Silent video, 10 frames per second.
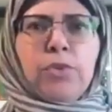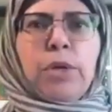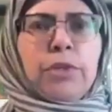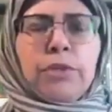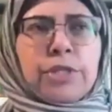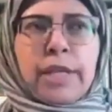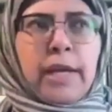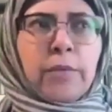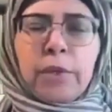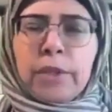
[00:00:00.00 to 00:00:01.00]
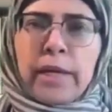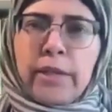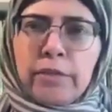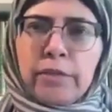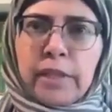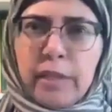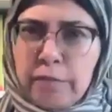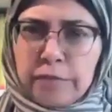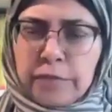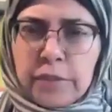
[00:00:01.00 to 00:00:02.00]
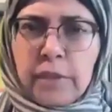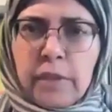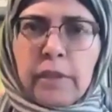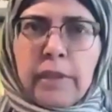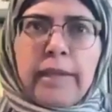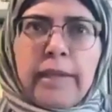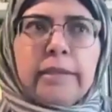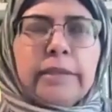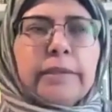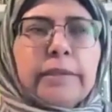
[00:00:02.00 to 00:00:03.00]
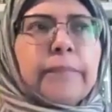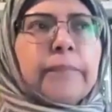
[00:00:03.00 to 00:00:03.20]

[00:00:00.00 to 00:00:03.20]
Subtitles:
to understand what kind of a gift that is.